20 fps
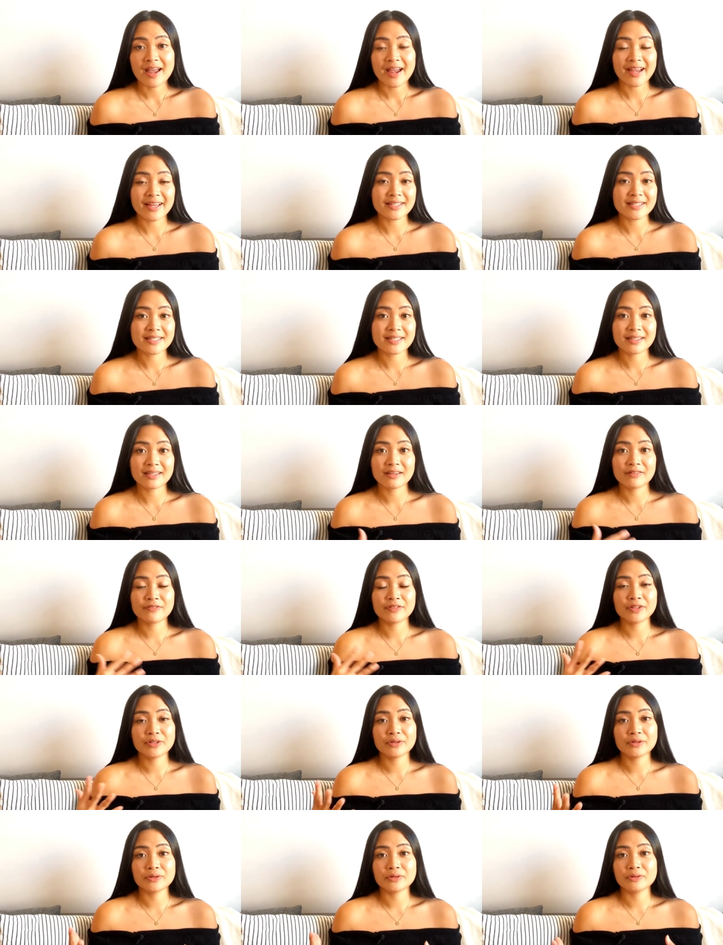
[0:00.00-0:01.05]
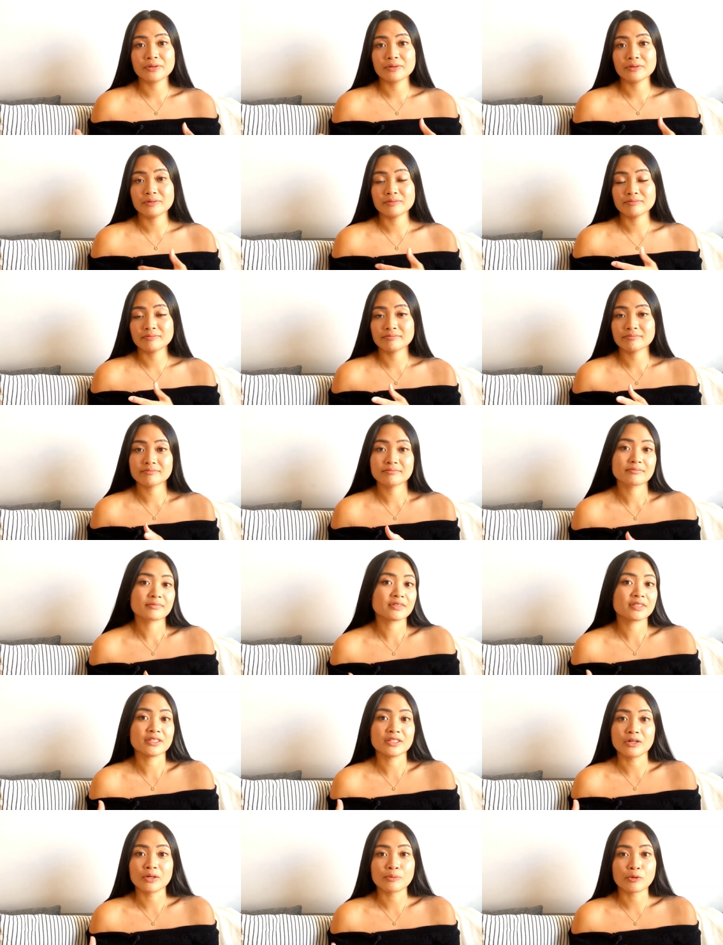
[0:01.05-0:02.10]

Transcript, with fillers: And to give you you know,